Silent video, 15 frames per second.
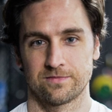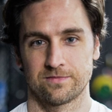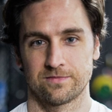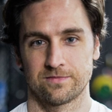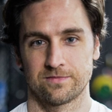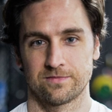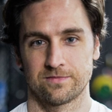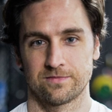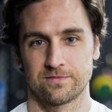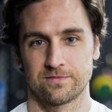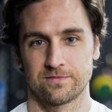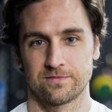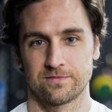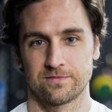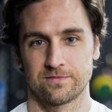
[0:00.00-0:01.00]

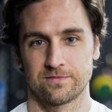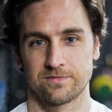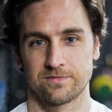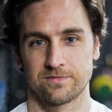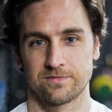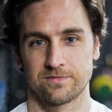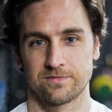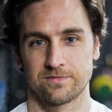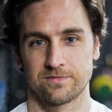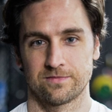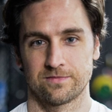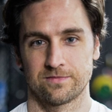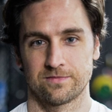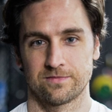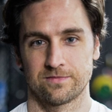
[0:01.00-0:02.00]

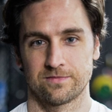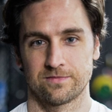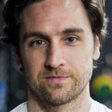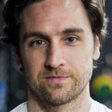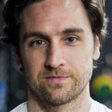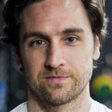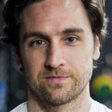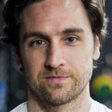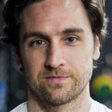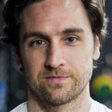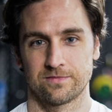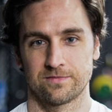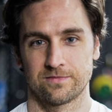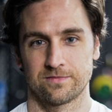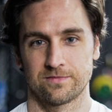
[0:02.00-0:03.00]

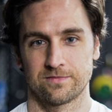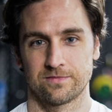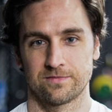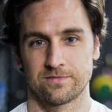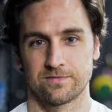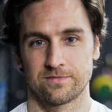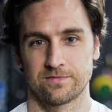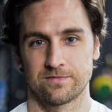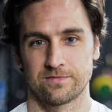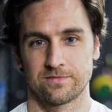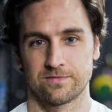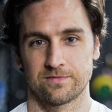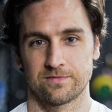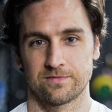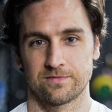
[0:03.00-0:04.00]

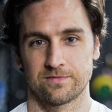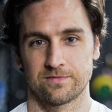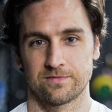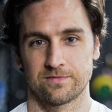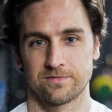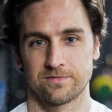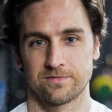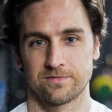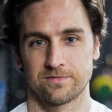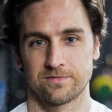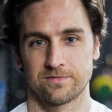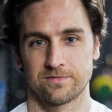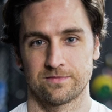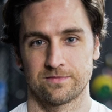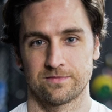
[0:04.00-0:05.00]

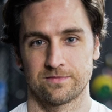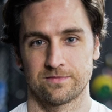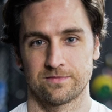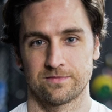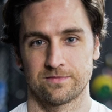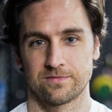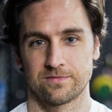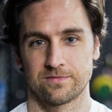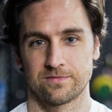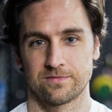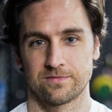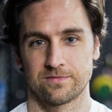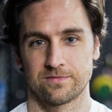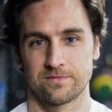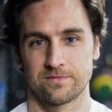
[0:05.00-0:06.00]

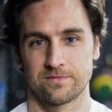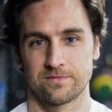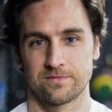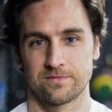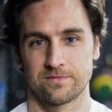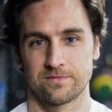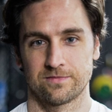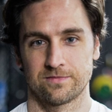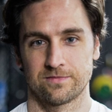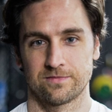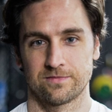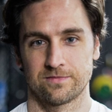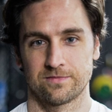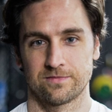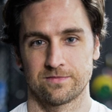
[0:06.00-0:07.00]

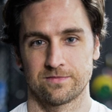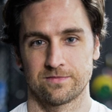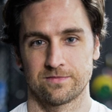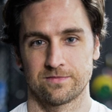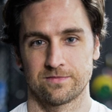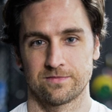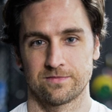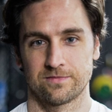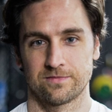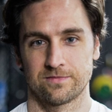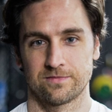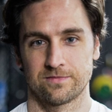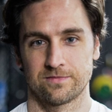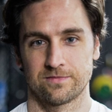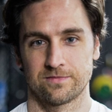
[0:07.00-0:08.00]
This is a still picture; no speech is visible.